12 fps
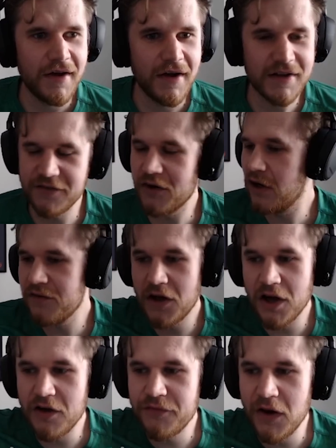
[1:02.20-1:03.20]
And you've not even
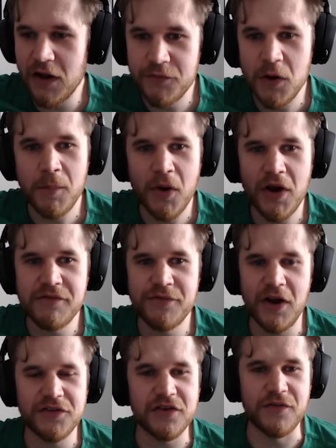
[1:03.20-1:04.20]
got a footballing
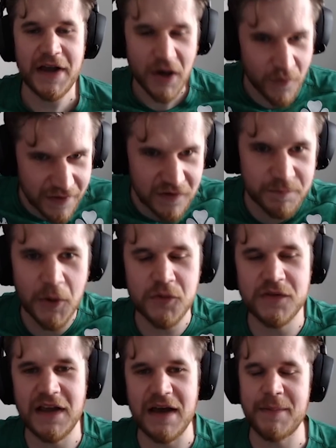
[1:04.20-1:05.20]
philosophy. How are they
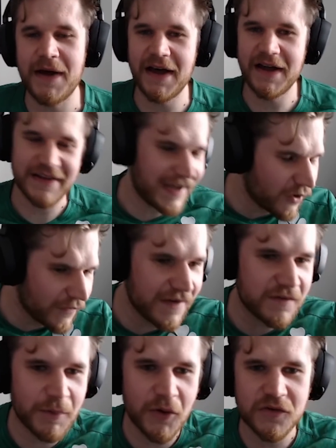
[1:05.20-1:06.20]
supposed to get behind you? How are
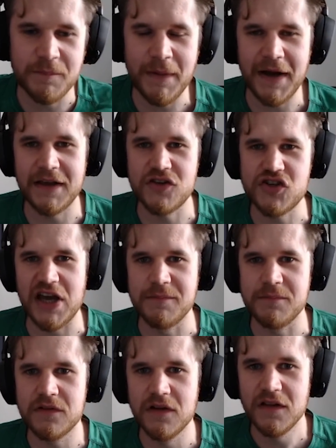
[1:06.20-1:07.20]
they supposed to back you,
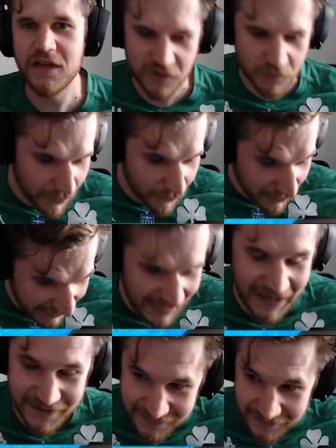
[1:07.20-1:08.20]
James? This is why we're going to
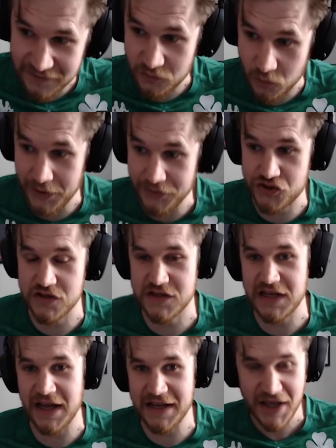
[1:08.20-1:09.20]
answer this question
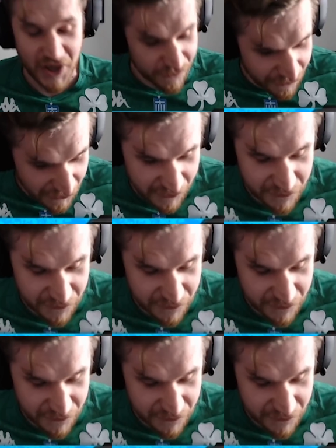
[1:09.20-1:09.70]
today for the